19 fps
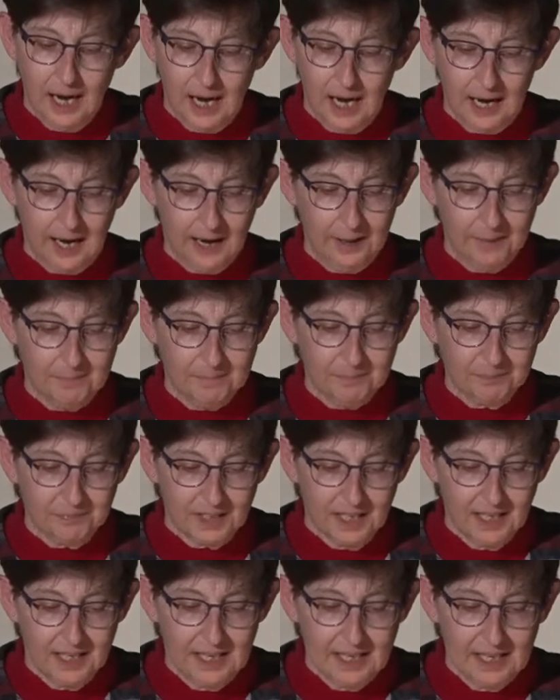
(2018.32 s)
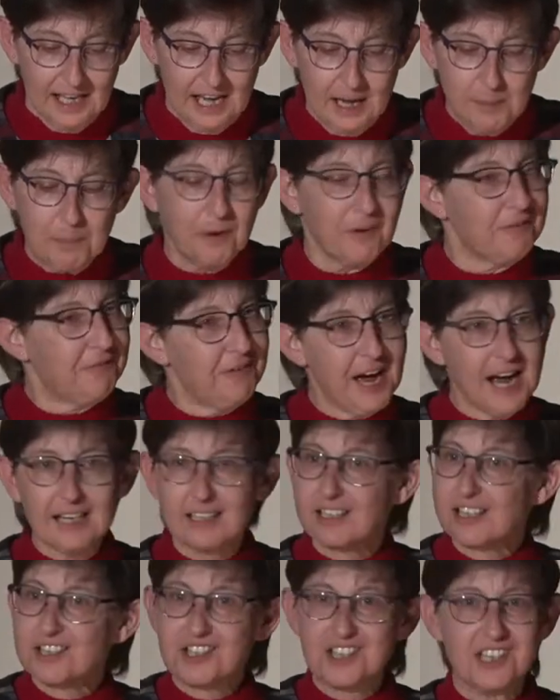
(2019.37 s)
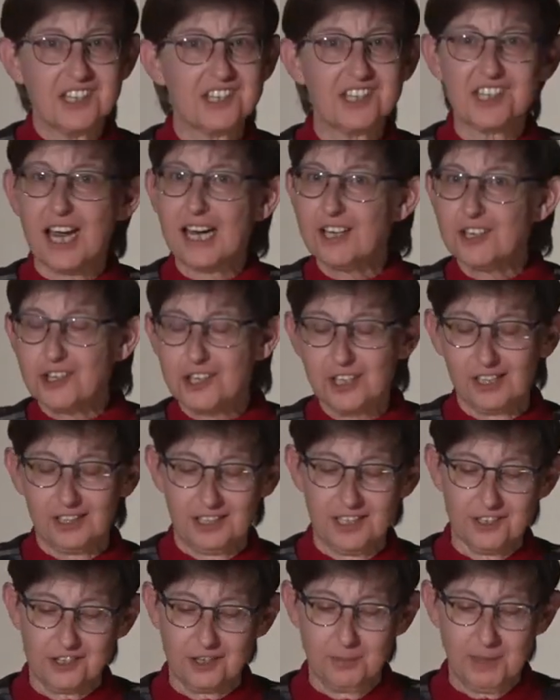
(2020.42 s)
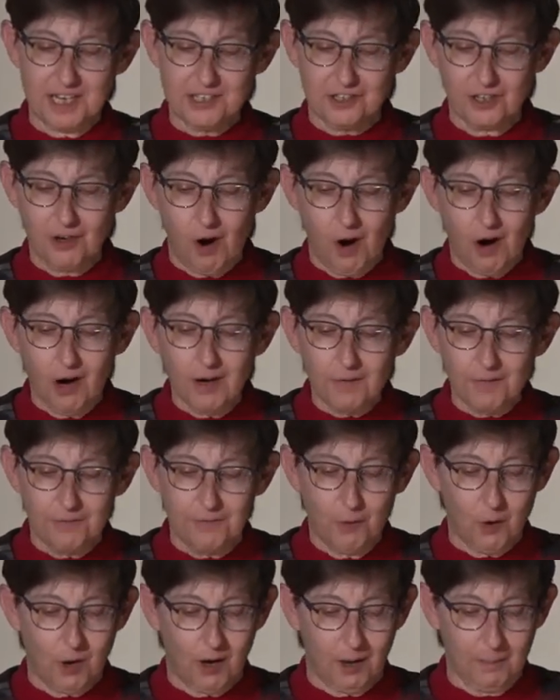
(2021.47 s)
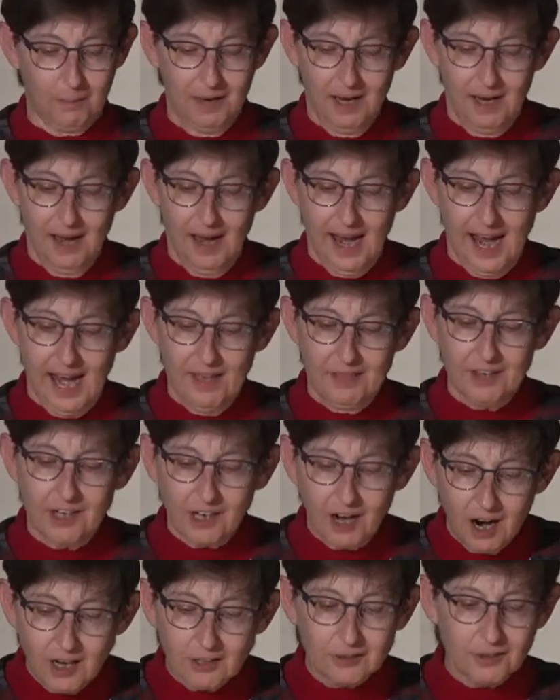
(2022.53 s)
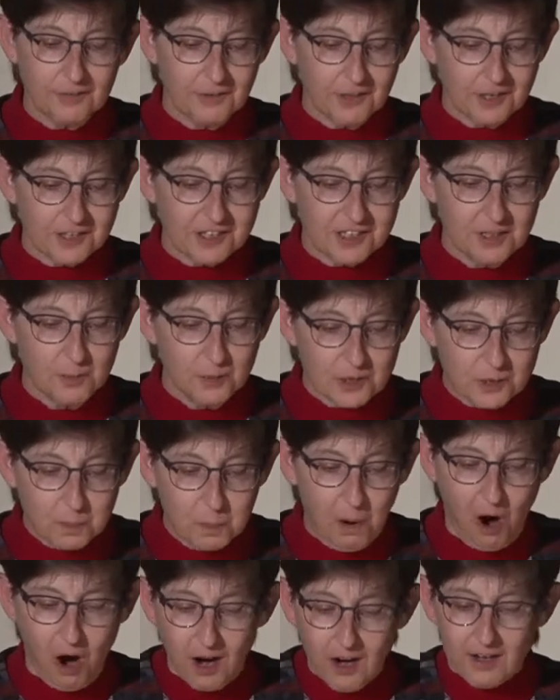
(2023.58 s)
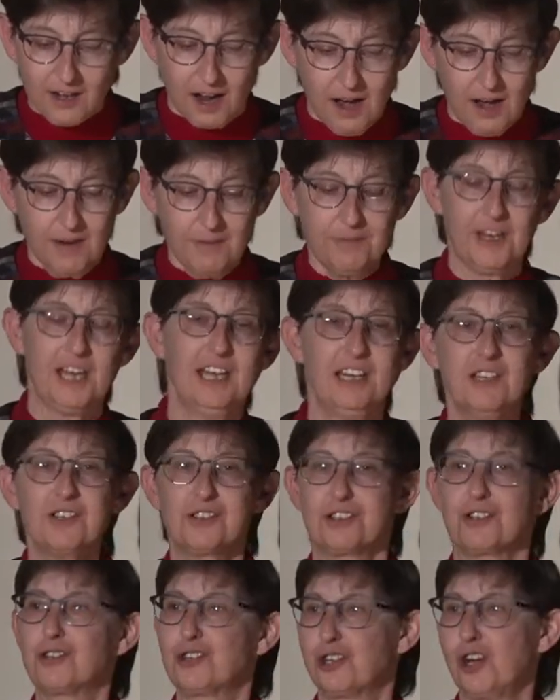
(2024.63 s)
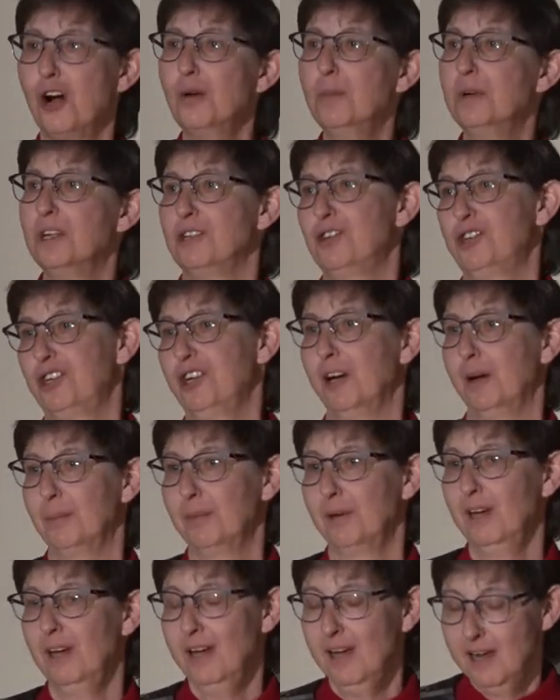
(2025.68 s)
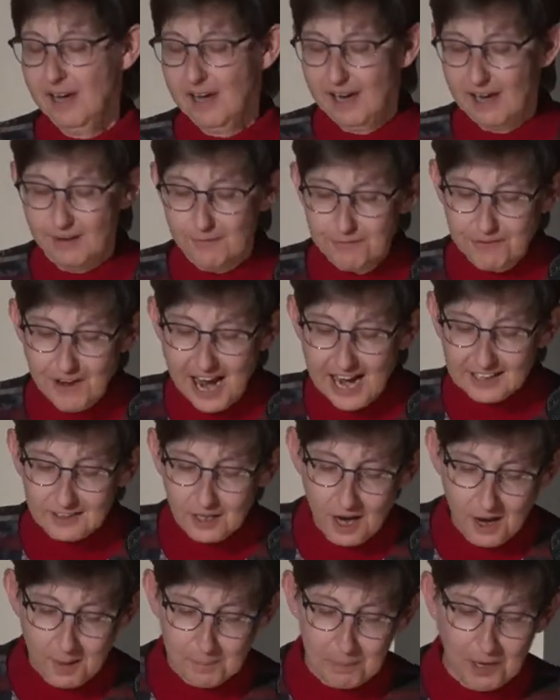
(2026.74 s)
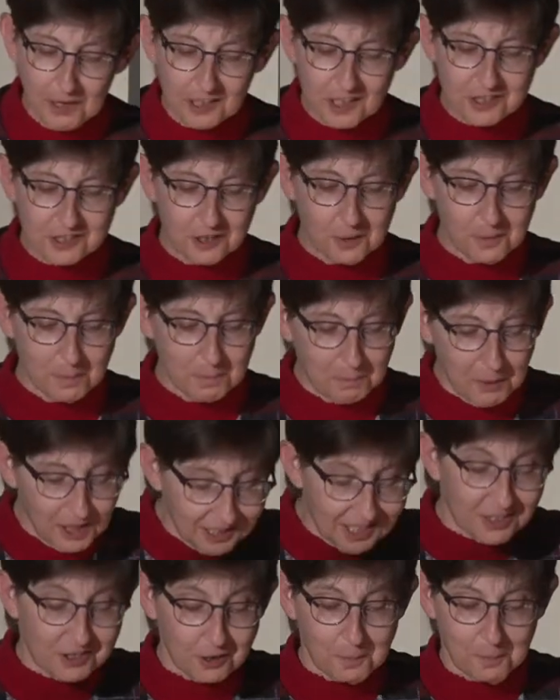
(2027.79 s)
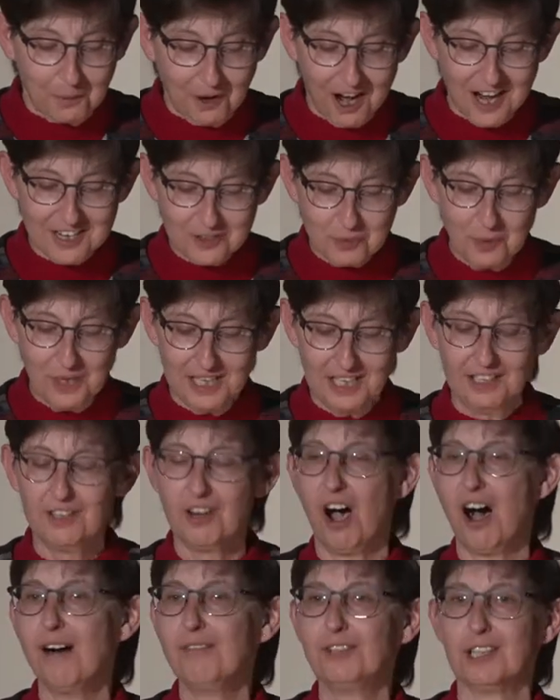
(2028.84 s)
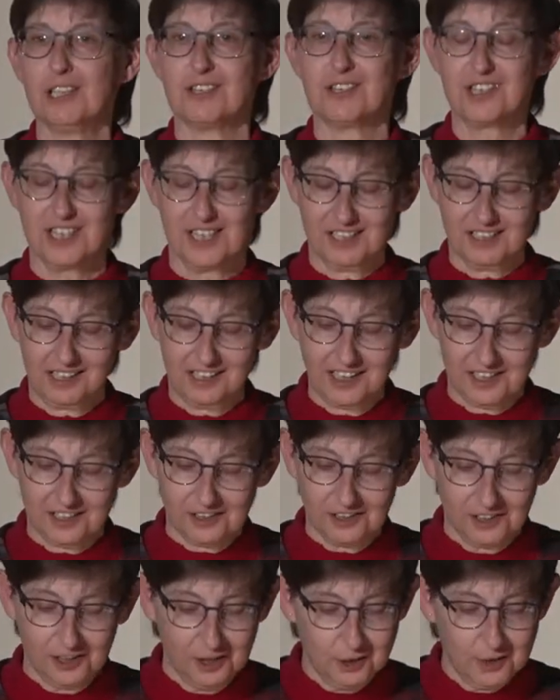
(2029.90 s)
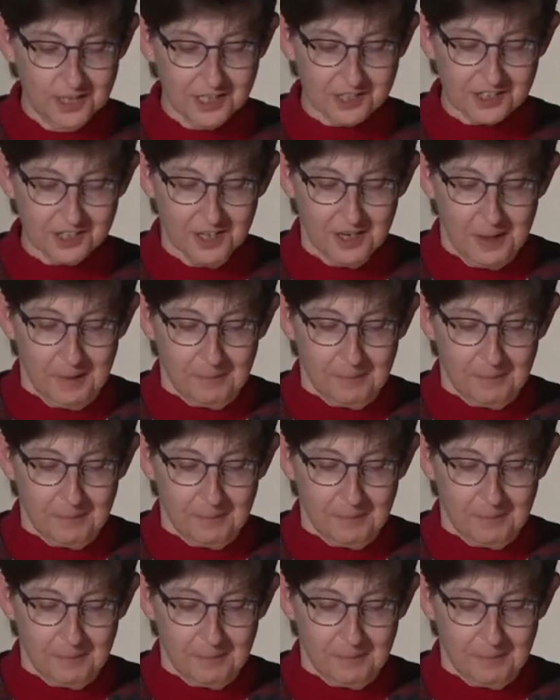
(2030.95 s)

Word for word: Um, he perfected sensationalism as an art form, and the controversy was part of his showmanship. In fact, uh, Pulitzer, Pulitzer Prize winning novelist Sinclair Lewis